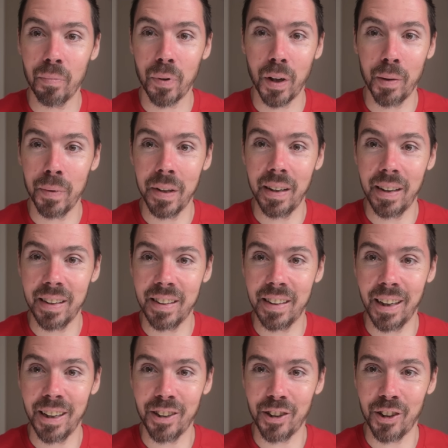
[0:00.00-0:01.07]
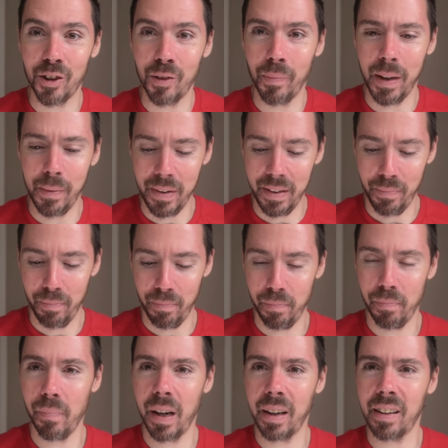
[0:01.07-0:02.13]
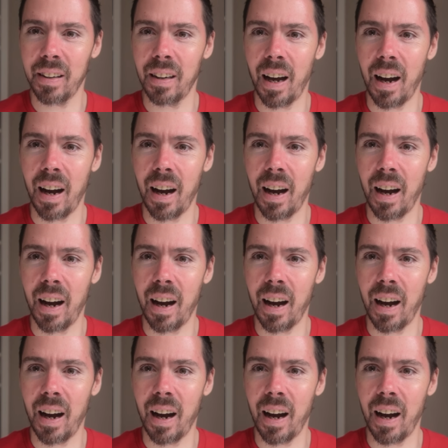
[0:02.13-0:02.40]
Probably identical, maybe I can